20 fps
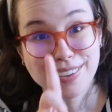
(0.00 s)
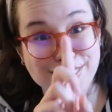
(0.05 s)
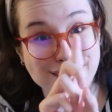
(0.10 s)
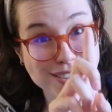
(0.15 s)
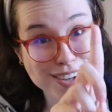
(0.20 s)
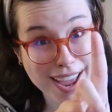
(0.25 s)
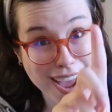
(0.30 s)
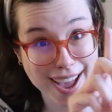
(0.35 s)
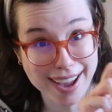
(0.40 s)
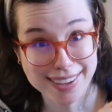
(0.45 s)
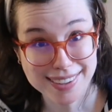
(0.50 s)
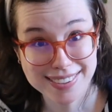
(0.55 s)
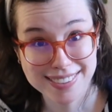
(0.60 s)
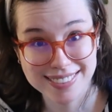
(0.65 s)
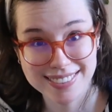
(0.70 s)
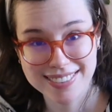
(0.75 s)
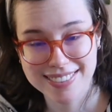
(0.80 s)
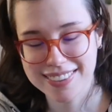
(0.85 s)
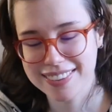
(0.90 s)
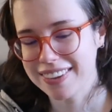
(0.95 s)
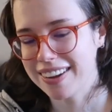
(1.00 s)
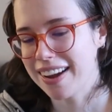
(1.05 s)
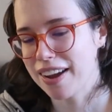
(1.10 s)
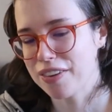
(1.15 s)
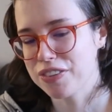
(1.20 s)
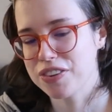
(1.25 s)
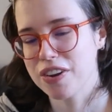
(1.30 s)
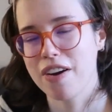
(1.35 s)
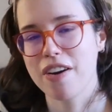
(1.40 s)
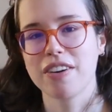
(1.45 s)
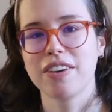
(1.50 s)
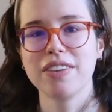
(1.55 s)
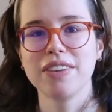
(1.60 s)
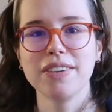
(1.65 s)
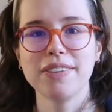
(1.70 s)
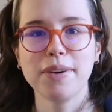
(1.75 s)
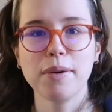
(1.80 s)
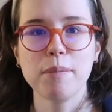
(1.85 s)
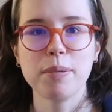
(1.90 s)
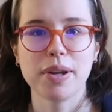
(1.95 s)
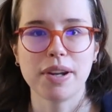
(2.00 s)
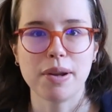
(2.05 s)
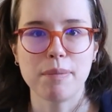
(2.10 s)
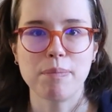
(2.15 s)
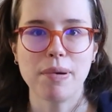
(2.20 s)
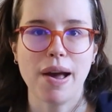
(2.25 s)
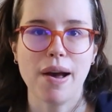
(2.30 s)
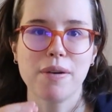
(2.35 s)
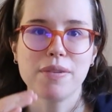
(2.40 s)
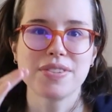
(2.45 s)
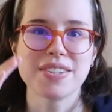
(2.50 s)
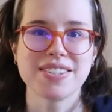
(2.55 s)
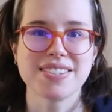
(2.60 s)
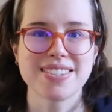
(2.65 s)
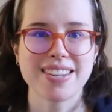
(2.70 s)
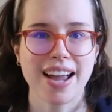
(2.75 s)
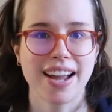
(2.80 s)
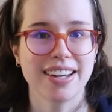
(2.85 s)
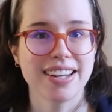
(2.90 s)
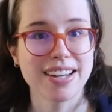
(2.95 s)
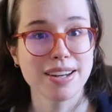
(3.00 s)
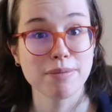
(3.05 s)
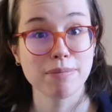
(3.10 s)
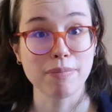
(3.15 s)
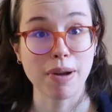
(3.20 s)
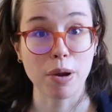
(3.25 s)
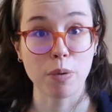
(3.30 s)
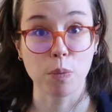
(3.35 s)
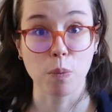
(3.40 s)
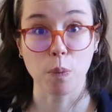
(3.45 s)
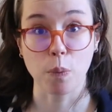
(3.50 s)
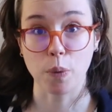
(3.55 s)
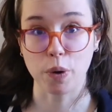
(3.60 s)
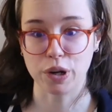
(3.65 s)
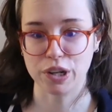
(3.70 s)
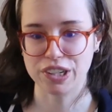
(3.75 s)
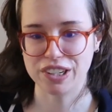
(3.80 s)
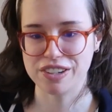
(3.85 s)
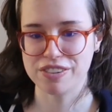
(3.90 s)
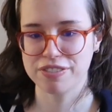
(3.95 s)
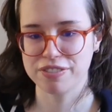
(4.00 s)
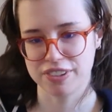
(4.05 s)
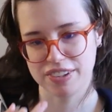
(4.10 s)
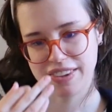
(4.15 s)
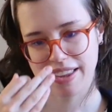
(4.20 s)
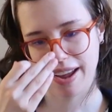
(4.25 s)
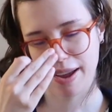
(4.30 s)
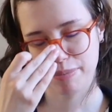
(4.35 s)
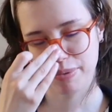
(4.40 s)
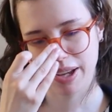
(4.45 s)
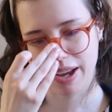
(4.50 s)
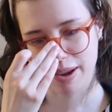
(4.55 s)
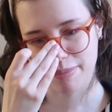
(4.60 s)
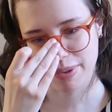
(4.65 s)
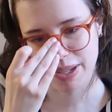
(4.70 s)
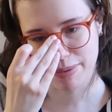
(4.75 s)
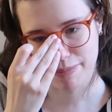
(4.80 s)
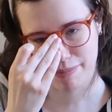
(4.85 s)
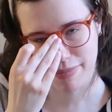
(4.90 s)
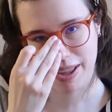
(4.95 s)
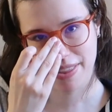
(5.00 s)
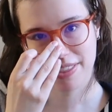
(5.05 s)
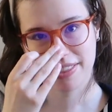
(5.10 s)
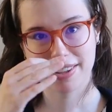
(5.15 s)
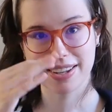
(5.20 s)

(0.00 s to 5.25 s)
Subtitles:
Next, I'll talk a little bit about deciding my word for the upcoming month.